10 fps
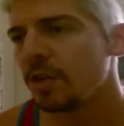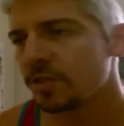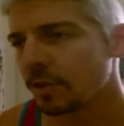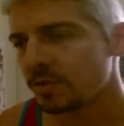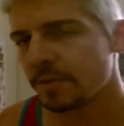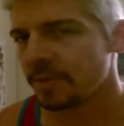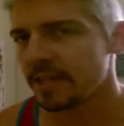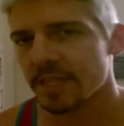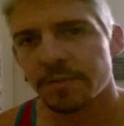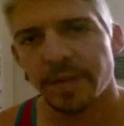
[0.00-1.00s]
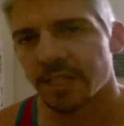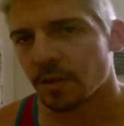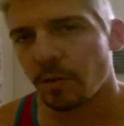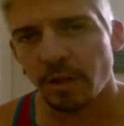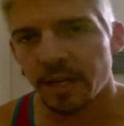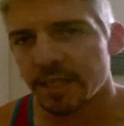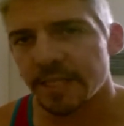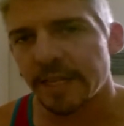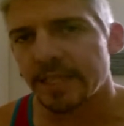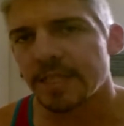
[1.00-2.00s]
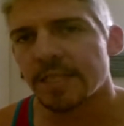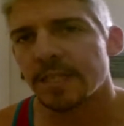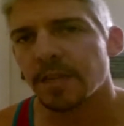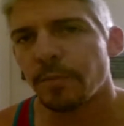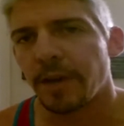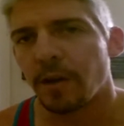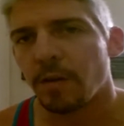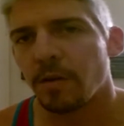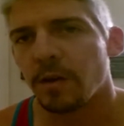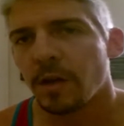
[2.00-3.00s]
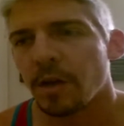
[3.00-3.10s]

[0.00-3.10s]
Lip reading: So to me, this makes a whole lot of sense about